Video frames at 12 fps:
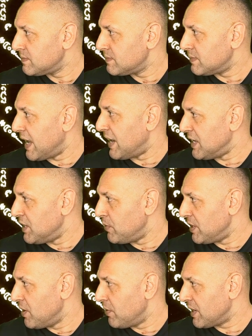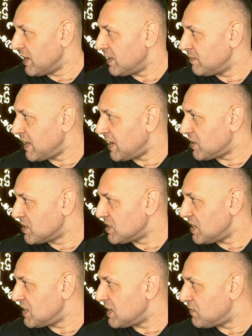Now here we go again. Now you can
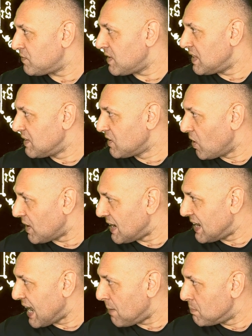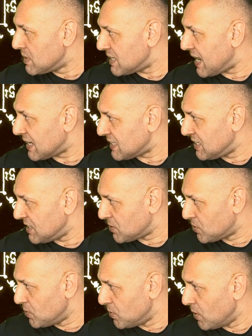see they've got numbers out here
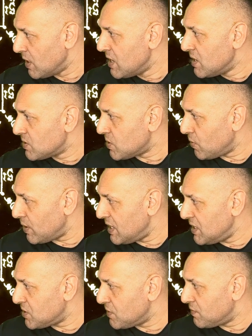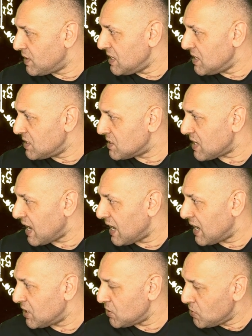too. So each of these
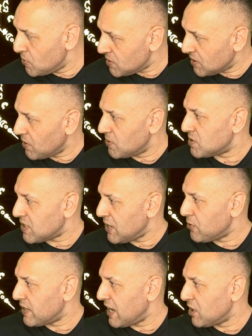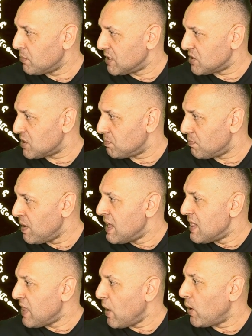are using those sacred elements and
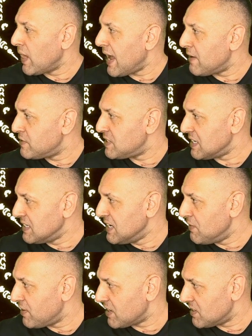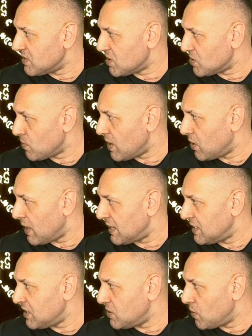they will have significance as well. And
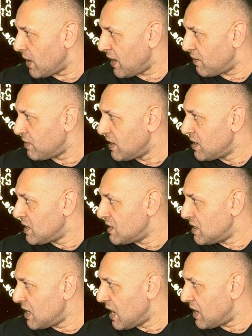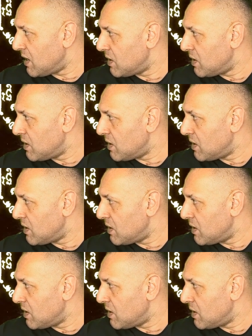here you have na,